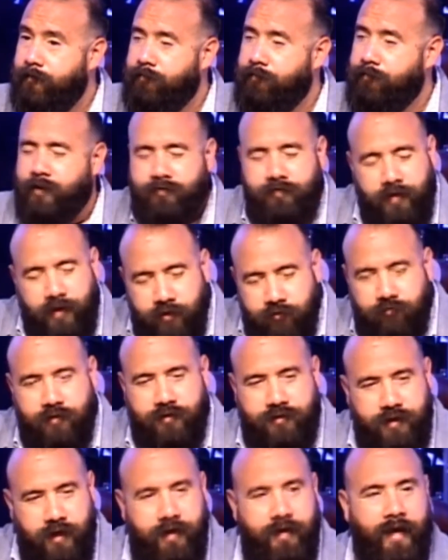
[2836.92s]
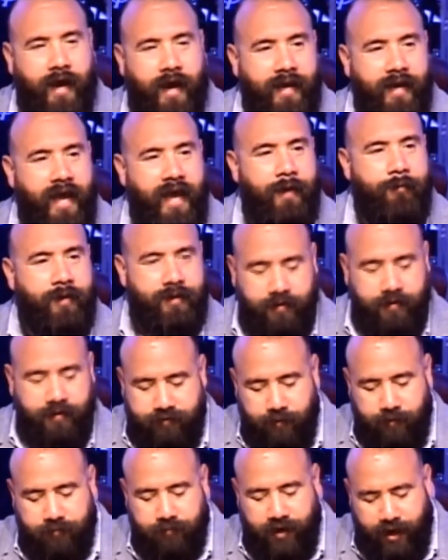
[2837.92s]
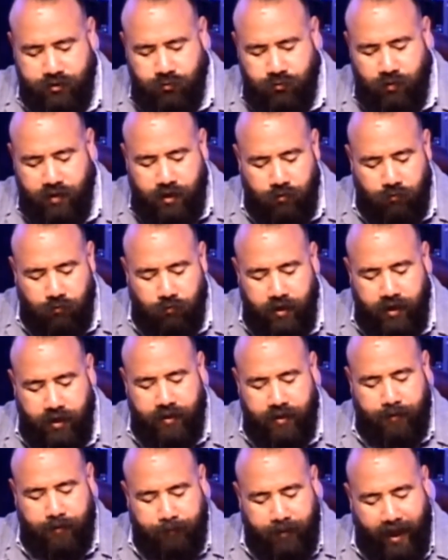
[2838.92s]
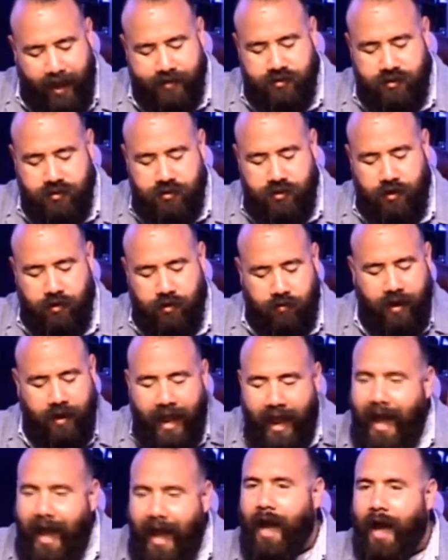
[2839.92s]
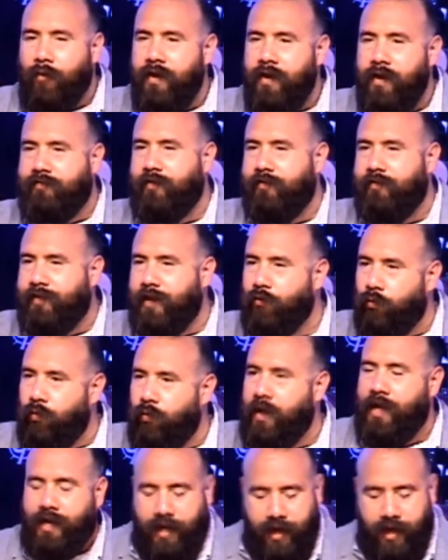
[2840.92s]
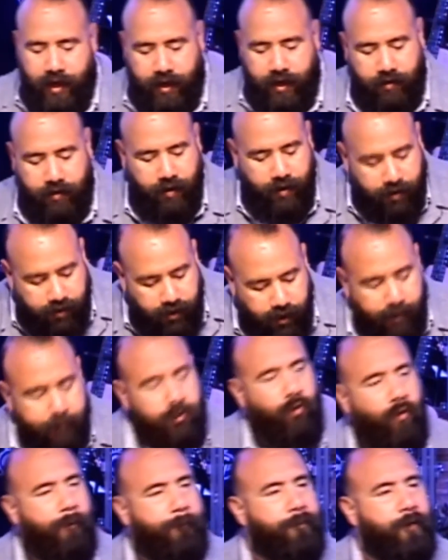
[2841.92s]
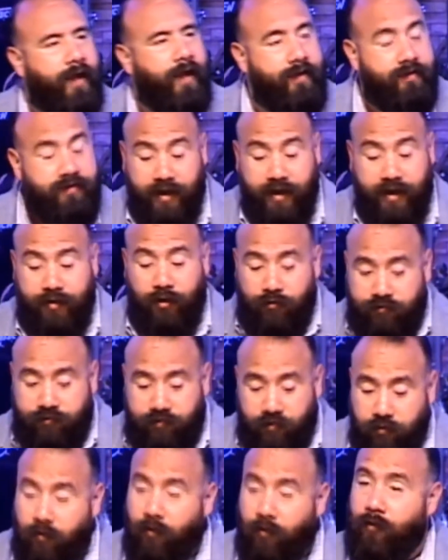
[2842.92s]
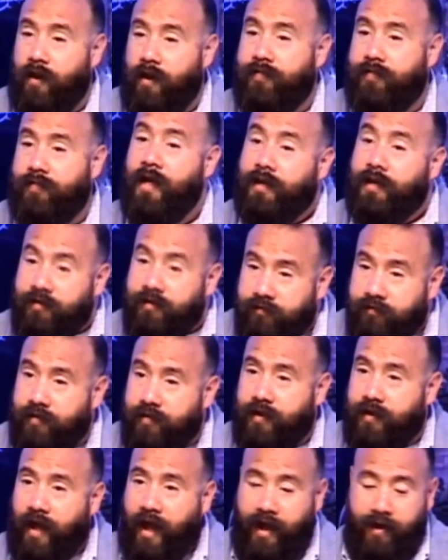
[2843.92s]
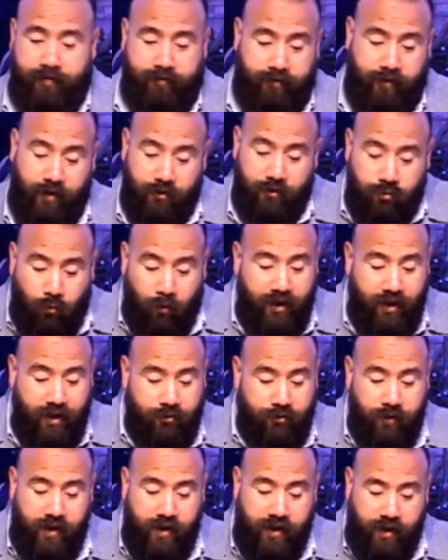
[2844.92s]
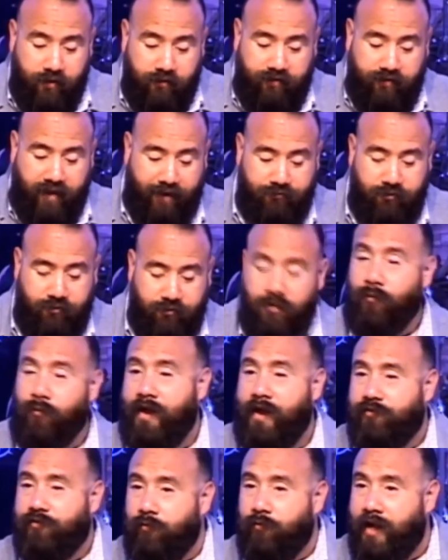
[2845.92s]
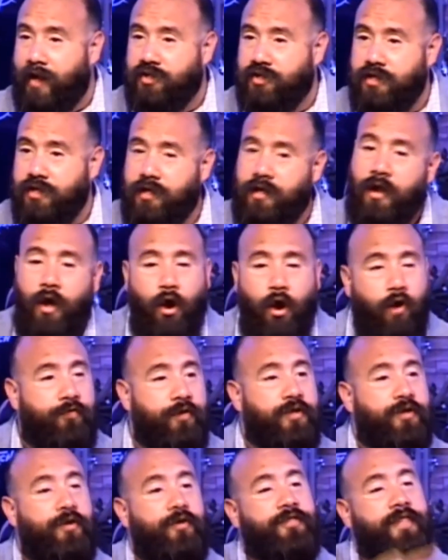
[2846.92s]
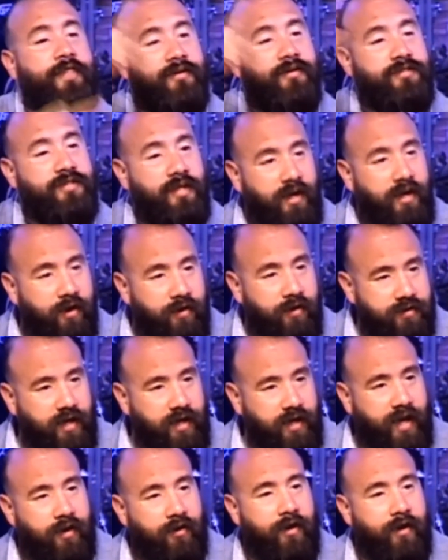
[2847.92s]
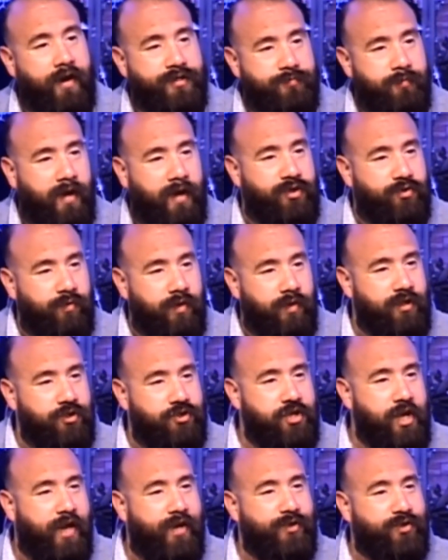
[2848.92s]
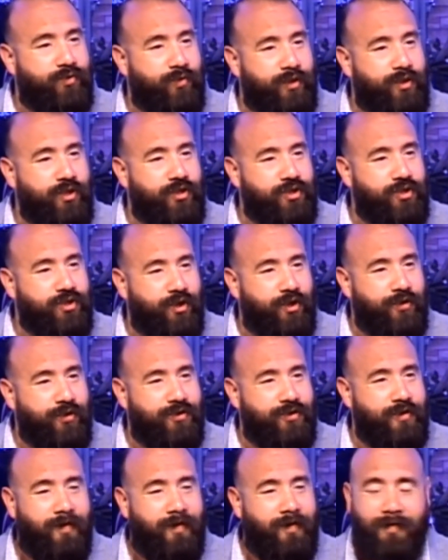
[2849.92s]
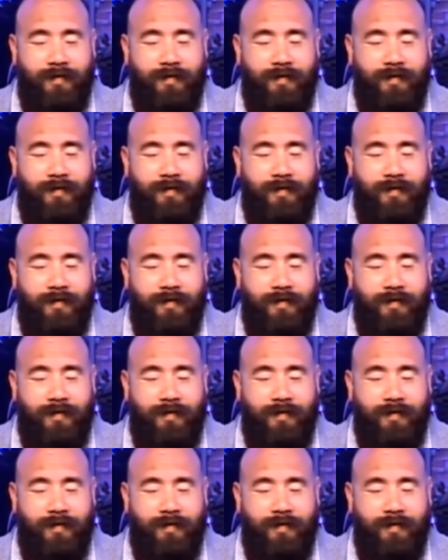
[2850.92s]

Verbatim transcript: But it's an interesting dynamic that sometimes we can read the passage here. How is it that we can come to a place like those at Corinth? Listen, guys, 23 years after the resurrection, over 2,000 years later, has much really changed with the church?